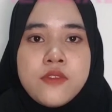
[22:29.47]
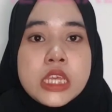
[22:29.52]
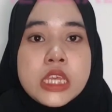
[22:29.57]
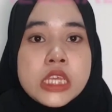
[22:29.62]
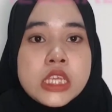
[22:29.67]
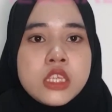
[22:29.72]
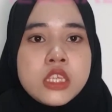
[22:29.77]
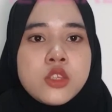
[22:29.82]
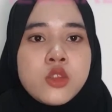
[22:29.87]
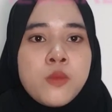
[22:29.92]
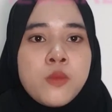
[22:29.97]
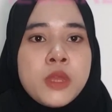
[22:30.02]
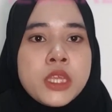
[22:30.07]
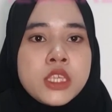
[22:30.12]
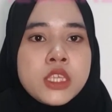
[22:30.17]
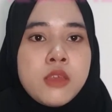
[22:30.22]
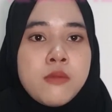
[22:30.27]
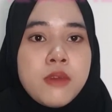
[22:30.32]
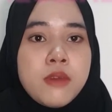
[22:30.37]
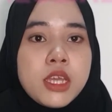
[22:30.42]
is to
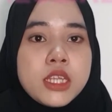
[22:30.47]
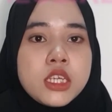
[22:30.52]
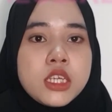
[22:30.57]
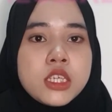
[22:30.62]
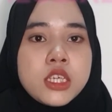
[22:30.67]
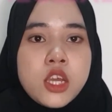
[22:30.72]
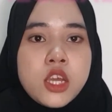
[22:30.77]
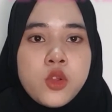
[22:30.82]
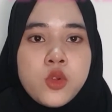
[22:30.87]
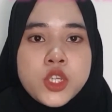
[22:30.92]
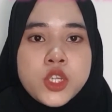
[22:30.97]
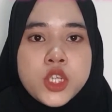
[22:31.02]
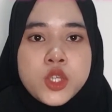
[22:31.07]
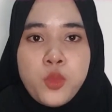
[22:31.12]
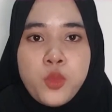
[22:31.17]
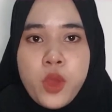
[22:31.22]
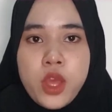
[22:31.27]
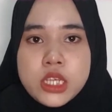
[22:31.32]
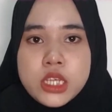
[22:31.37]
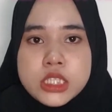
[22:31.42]
maximize the shareholders'
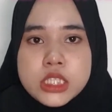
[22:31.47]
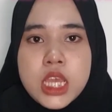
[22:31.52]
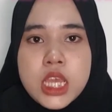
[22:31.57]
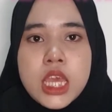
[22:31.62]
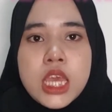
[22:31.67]
wealth,